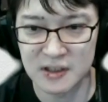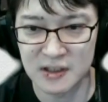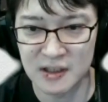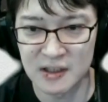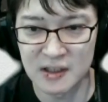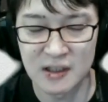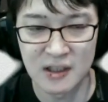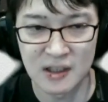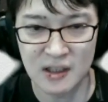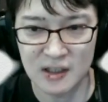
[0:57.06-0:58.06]
is the
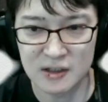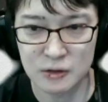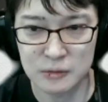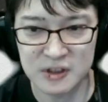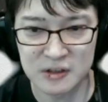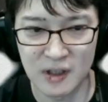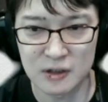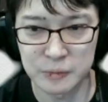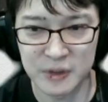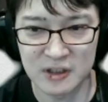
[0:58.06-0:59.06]
top page of
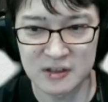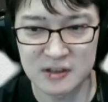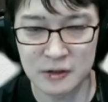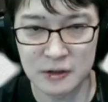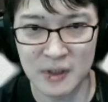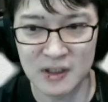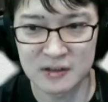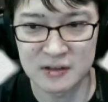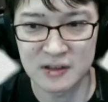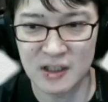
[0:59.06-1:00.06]
Yahoo
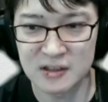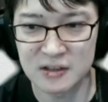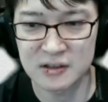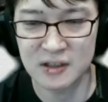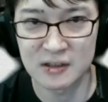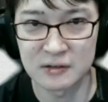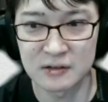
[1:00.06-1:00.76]
Japan